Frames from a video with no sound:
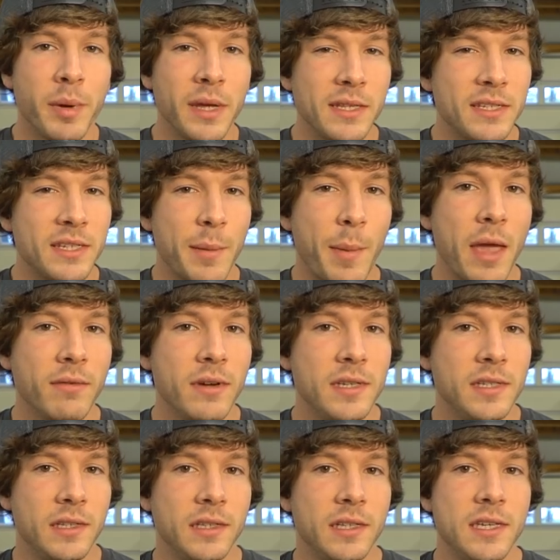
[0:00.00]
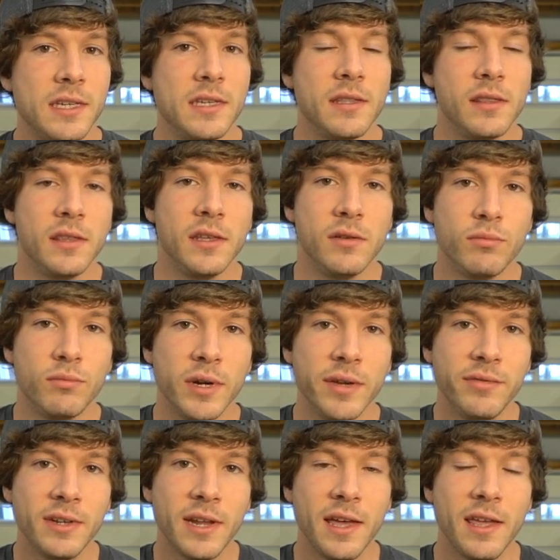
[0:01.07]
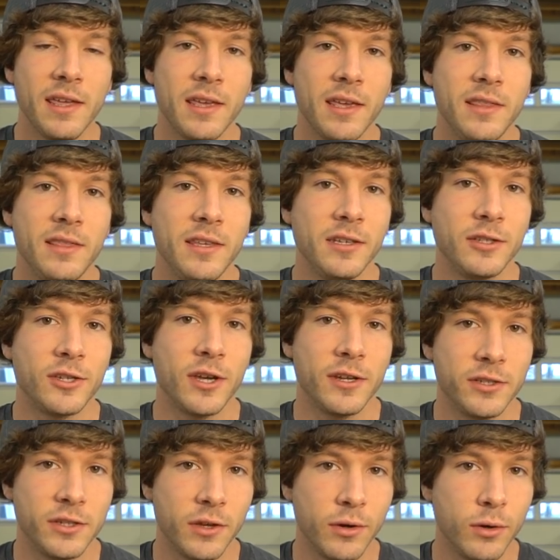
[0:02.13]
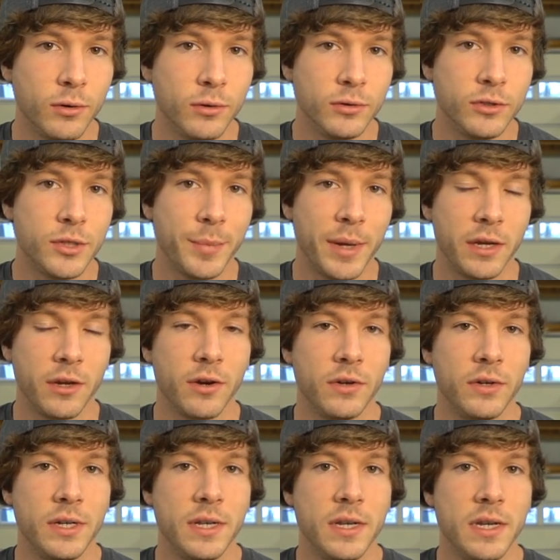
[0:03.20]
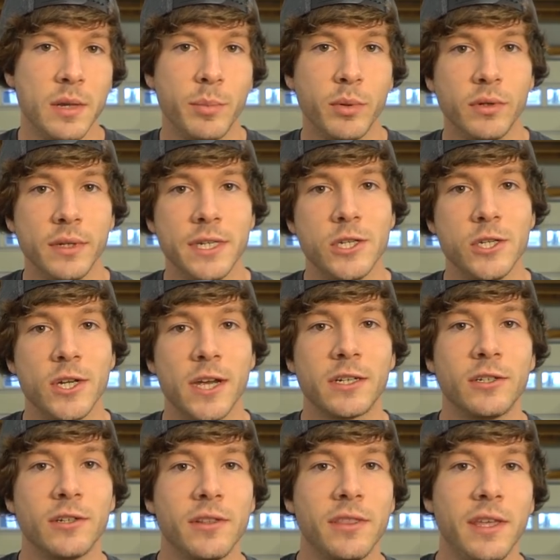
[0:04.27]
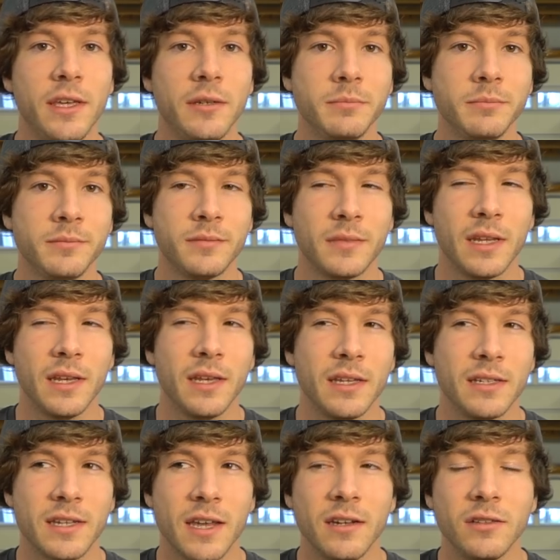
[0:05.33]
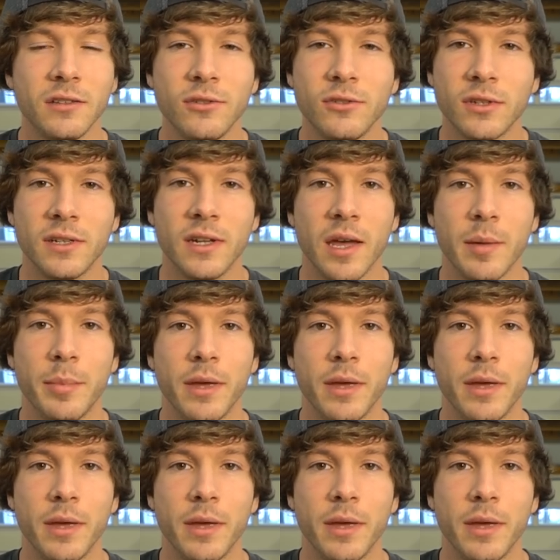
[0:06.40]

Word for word: But semi-recently, the riv nut in the exhaust that holds my current nipple injector thing has kind of loosened up.